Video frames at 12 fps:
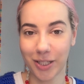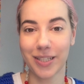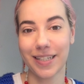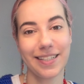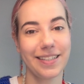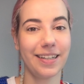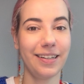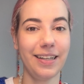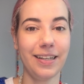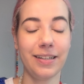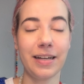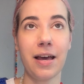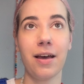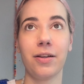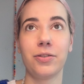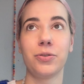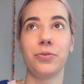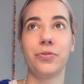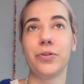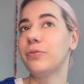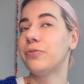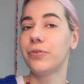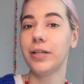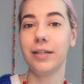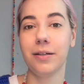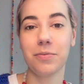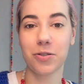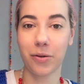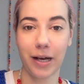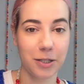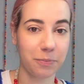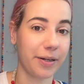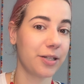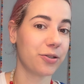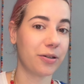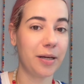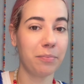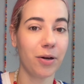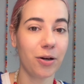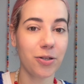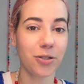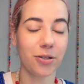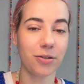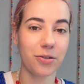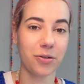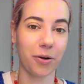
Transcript: is the need to feel freedom to express your emotions,